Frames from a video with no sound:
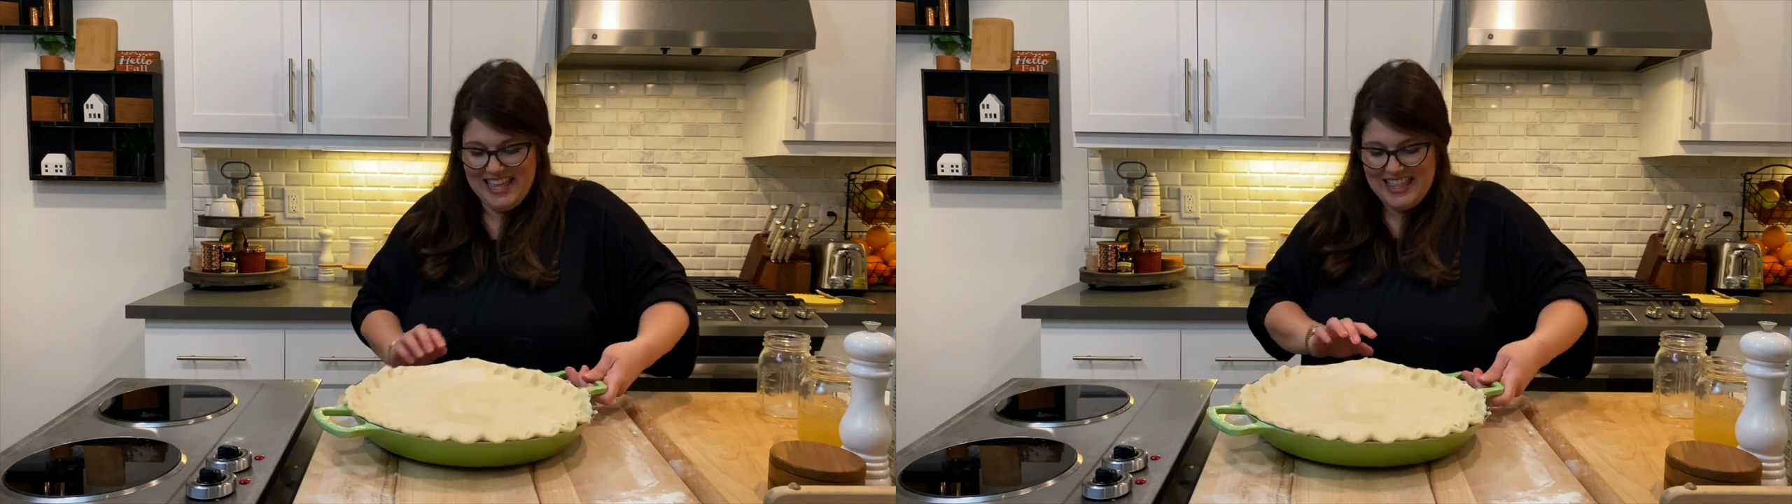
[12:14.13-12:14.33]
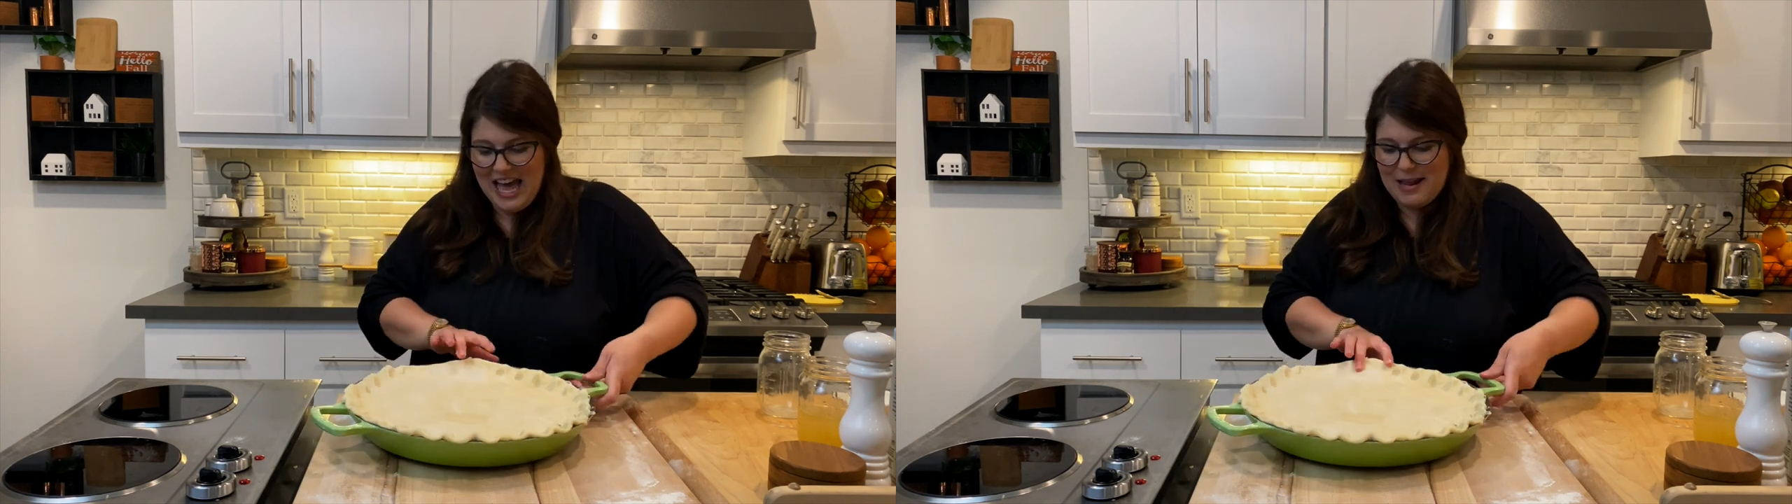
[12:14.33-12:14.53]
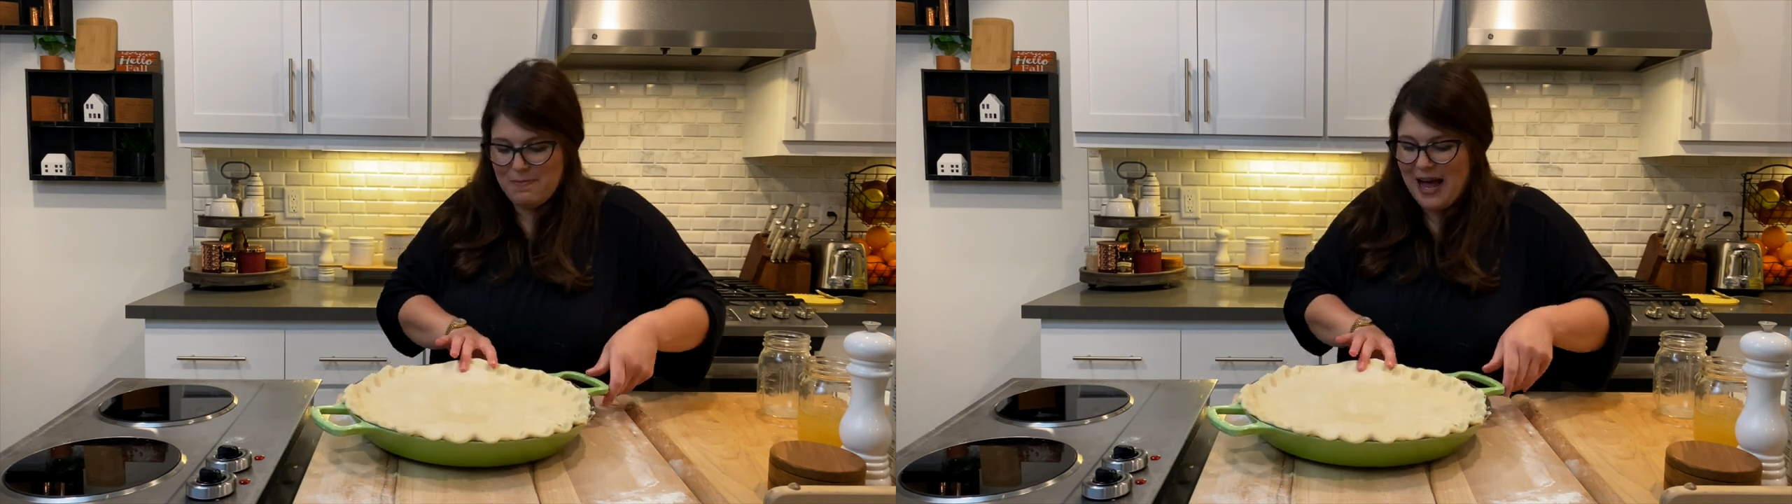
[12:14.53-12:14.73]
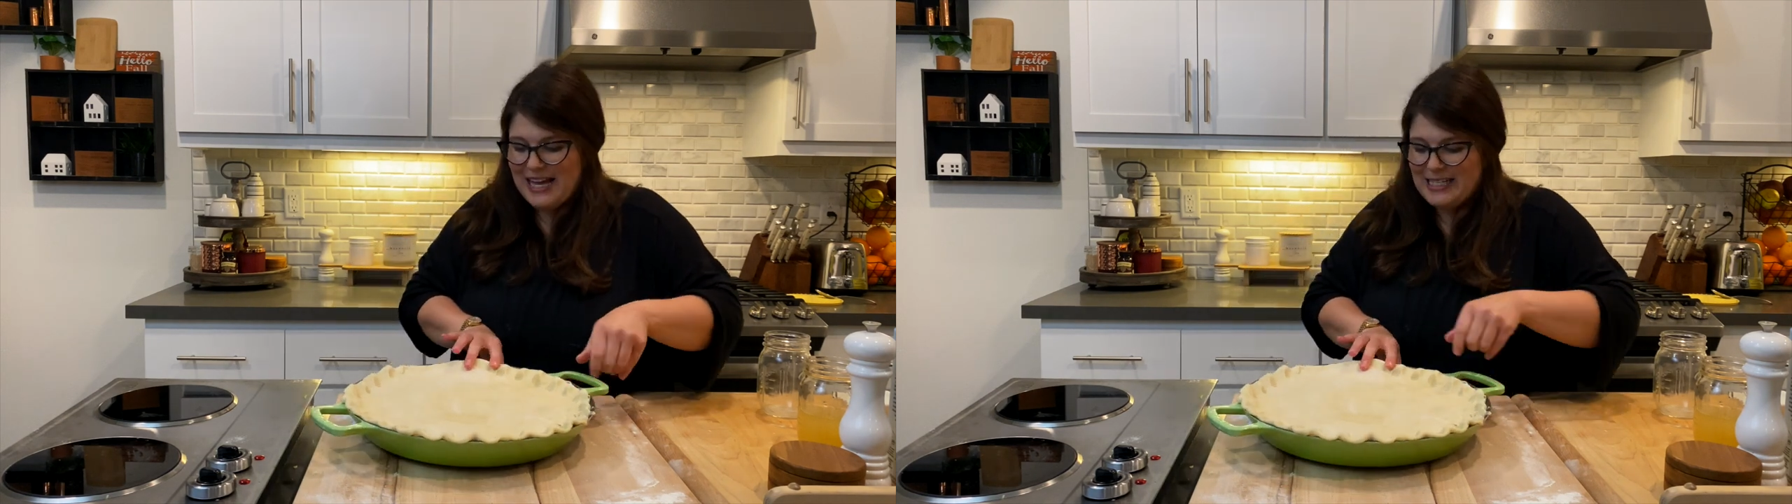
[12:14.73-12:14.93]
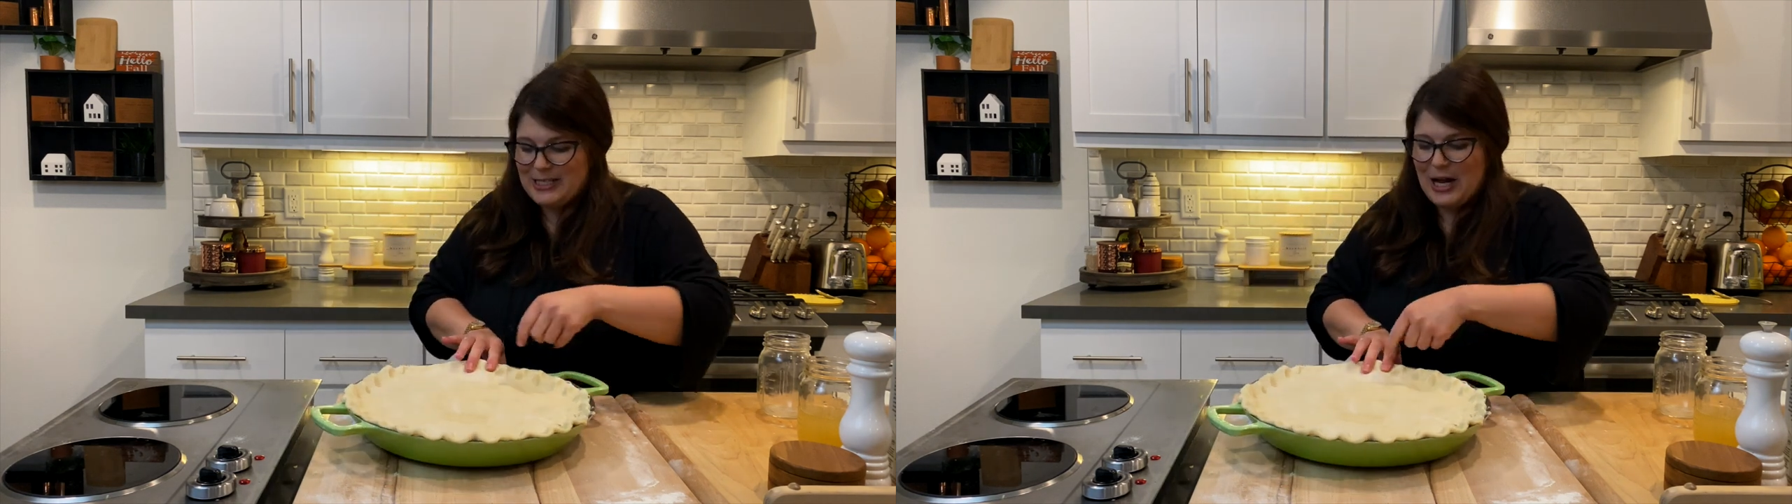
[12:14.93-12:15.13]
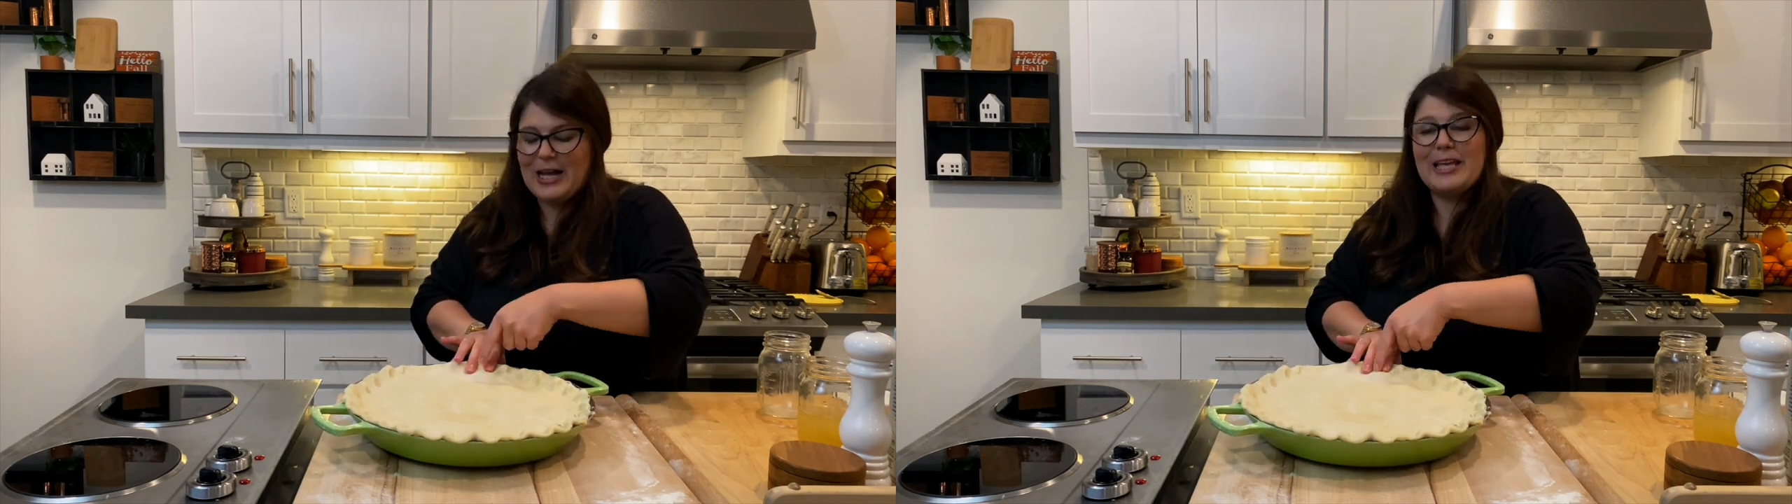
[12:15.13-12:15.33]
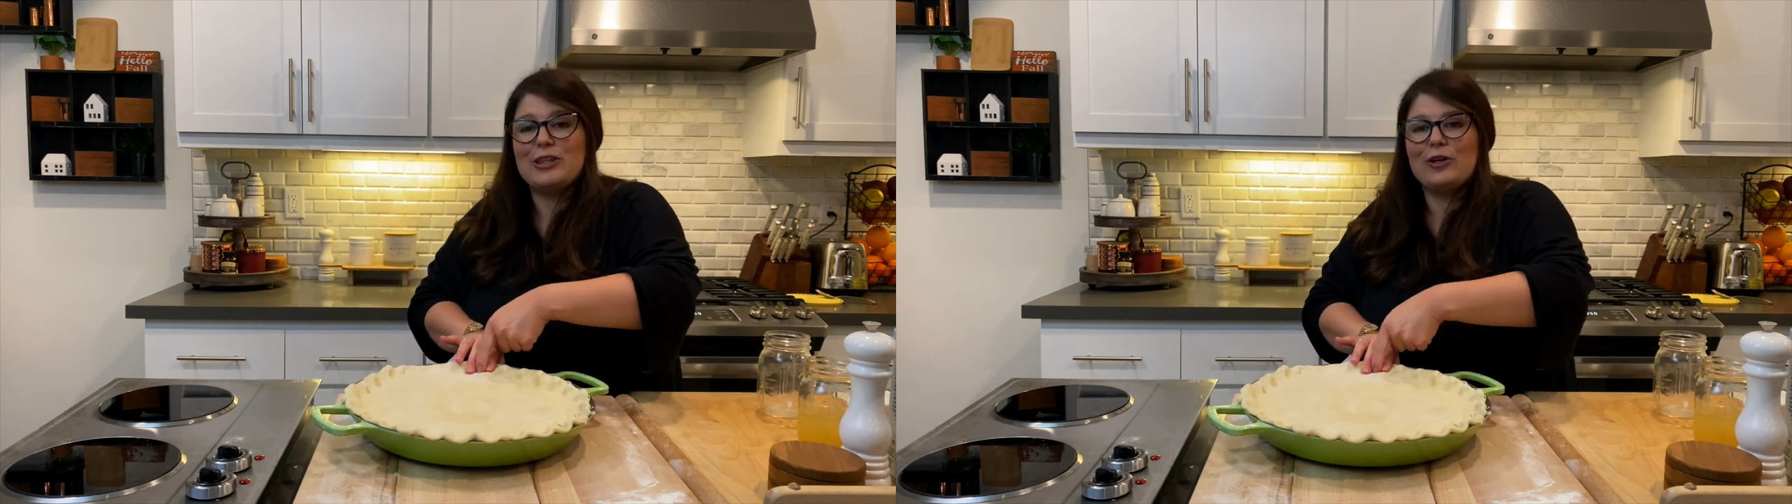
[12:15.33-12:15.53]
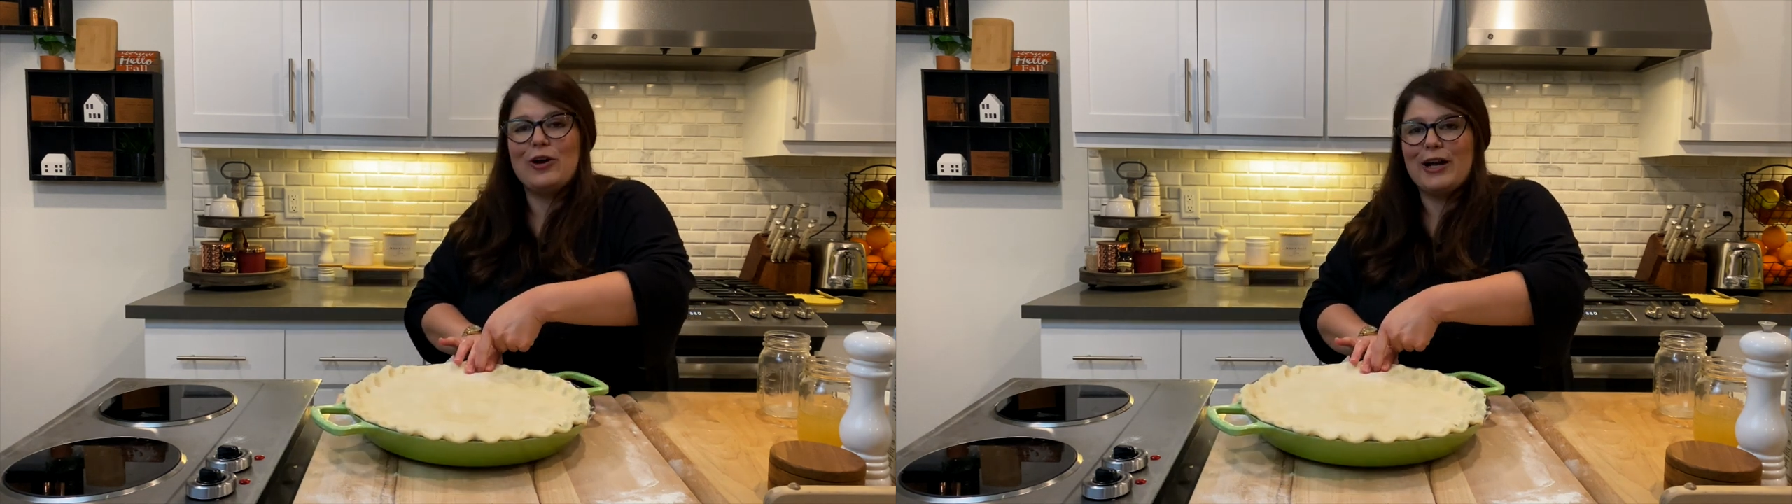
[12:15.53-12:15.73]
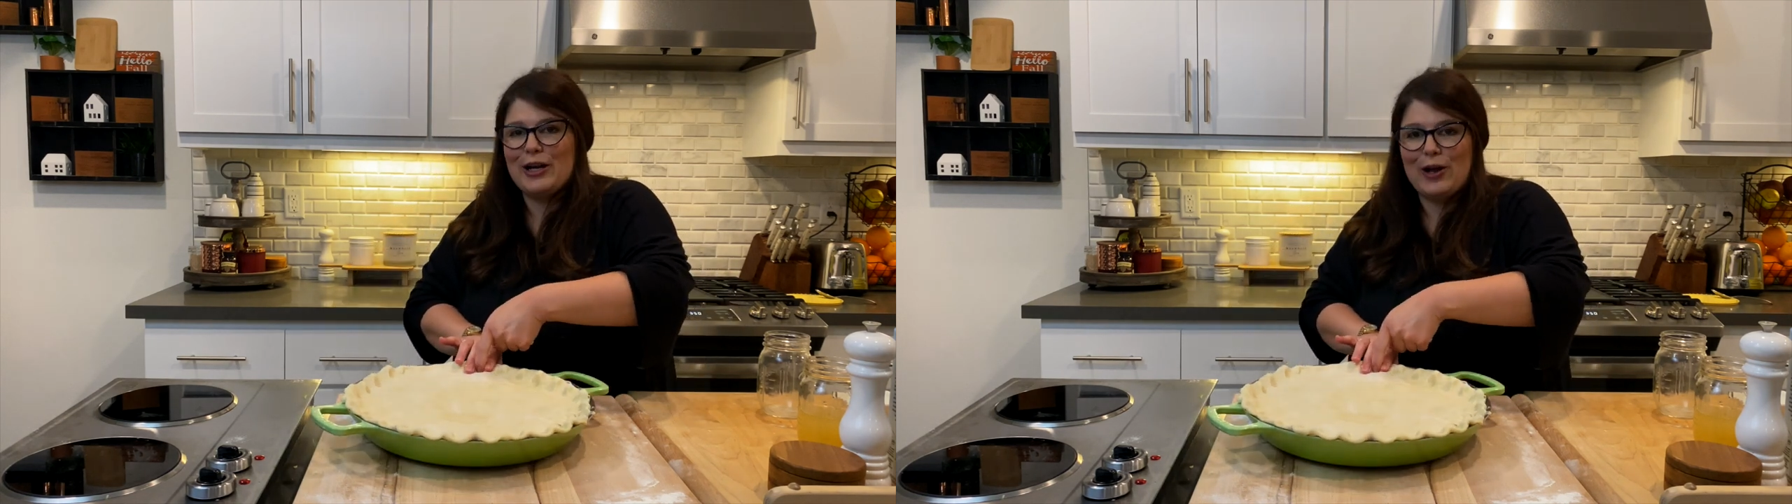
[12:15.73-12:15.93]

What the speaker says: that pie does not get the credit